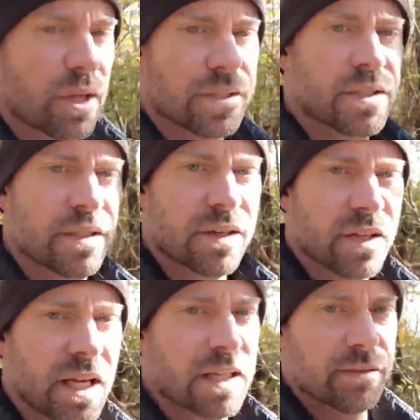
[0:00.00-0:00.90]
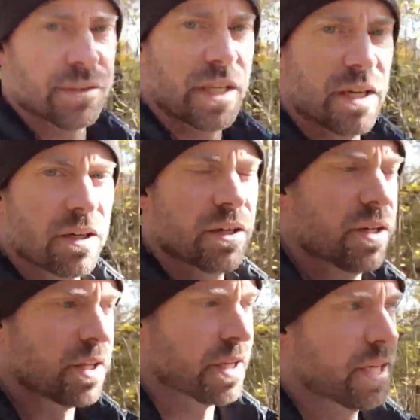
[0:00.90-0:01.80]
lost their lives there
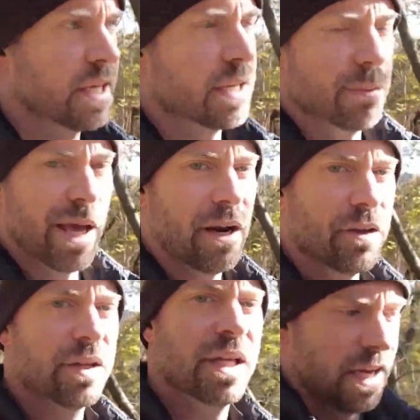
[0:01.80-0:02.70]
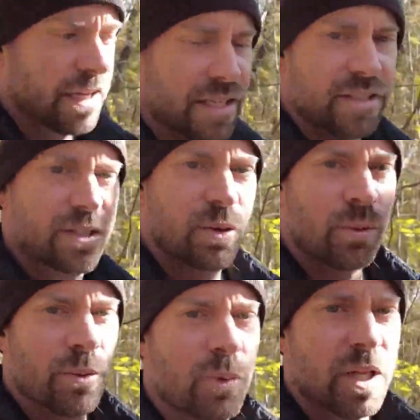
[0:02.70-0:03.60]
in a battle against
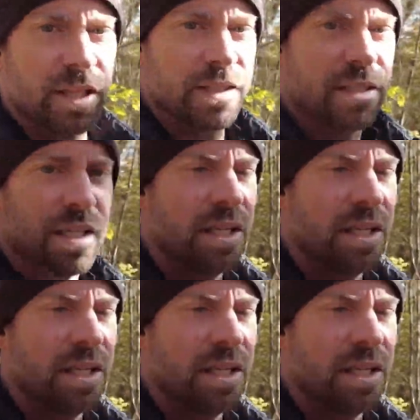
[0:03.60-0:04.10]
Cornwallis.